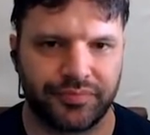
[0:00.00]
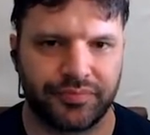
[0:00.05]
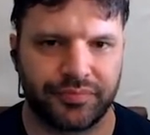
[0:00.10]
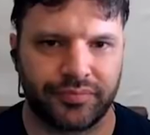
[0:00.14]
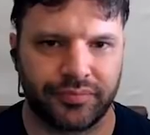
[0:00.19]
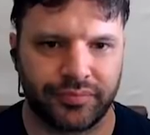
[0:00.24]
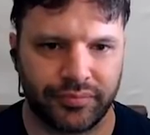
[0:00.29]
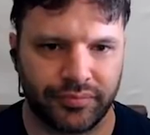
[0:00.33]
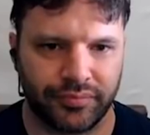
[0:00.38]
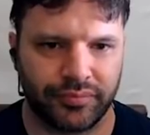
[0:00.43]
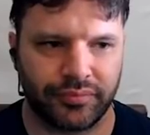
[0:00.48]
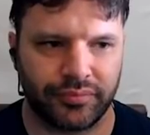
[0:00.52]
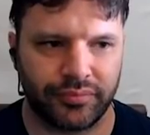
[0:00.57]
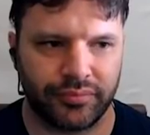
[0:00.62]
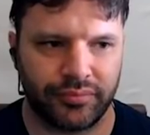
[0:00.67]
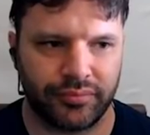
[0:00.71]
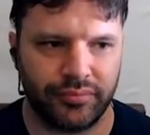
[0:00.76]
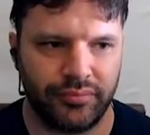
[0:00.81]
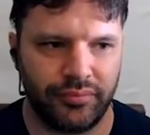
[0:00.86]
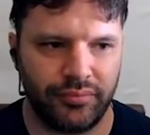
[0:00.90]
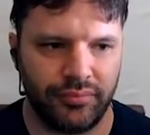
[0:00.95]

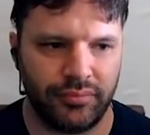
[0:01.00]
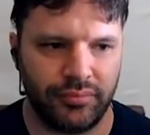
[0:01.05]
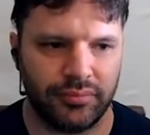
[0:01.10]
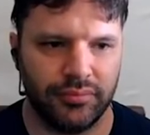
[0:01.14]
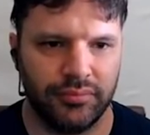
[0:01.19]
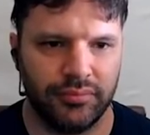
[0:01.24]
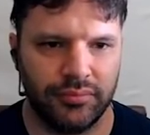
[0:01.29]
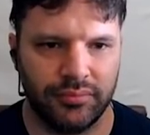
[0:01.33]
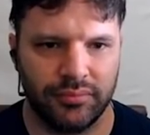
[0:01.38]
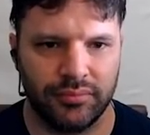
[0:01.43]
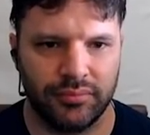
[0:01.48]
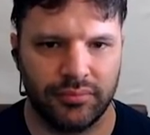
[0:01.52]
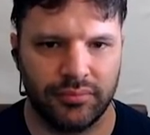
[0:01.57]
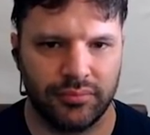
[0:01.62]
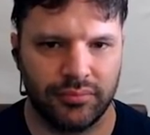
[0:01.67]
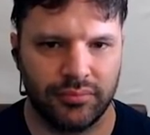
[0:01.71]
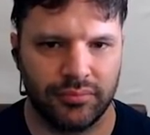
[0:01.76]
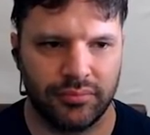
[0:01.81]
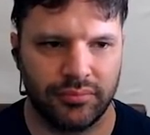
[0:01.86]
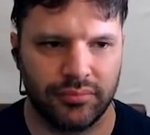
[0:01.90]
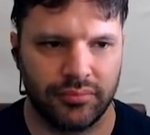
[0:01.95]

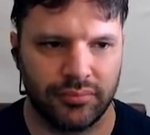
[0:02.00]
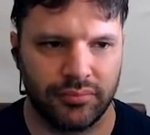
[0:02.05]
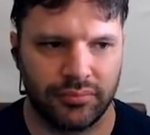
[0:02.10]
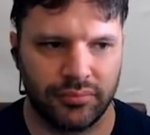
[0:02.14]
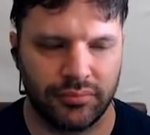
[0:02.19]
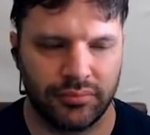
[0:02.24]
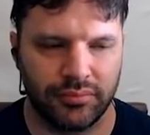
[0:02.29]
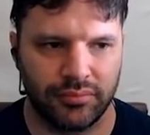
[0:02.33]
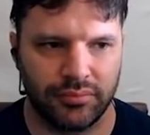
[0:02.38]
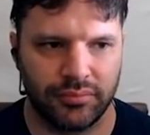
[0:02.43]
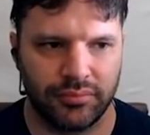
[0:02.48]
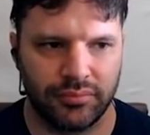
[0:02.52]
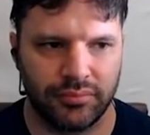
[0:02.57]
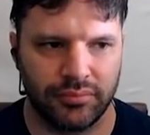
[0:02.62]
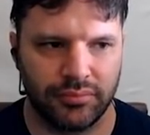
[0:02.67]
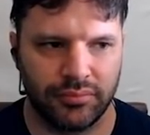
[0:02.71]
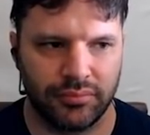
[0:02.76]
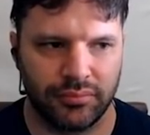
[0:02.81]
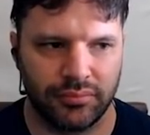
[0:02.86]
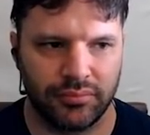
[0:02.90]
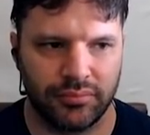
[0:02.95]

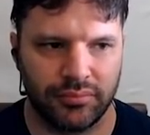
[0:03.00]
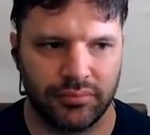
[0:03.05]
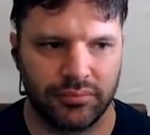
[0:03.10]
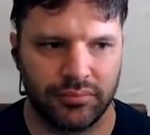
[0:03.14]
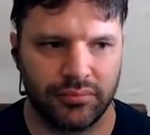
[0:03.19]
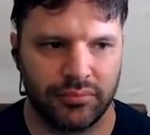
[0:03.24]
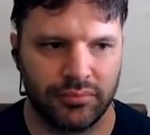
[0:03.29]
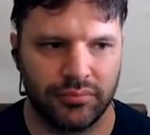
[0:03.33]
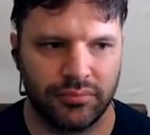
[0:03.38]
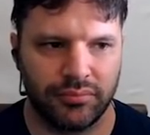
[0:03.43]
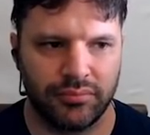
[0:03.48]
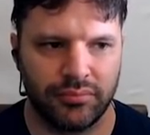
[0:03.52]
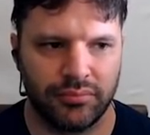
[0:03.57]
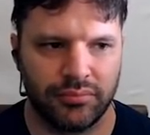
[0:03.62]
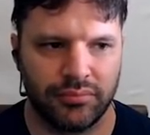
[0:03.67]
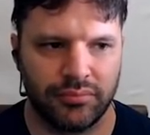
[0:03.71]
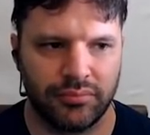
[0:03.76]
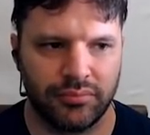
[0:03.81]
The person shown says nothing.